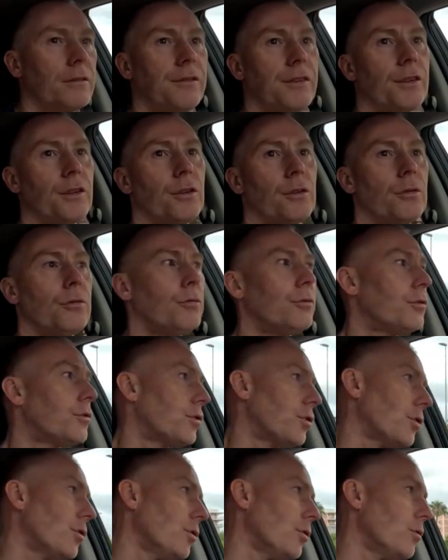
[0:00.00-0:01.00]
for you
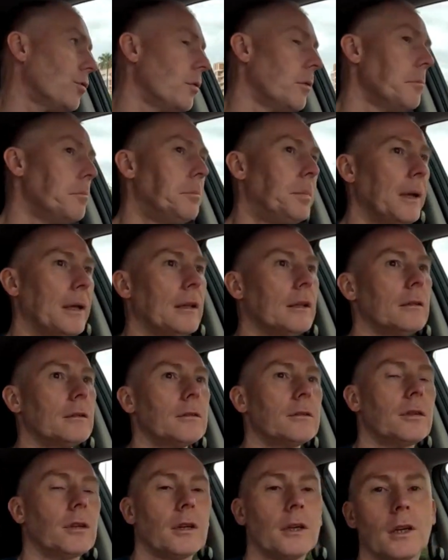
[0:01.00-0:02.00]
to
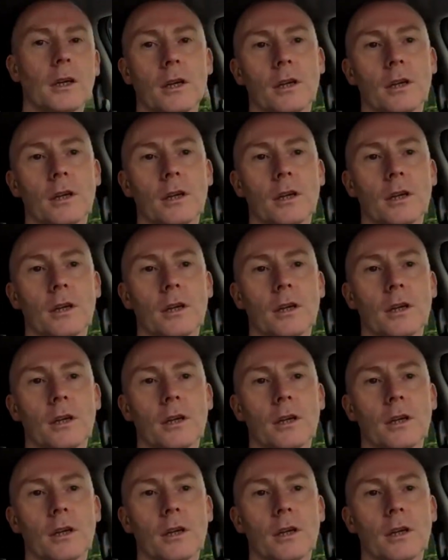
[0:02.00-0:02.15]
build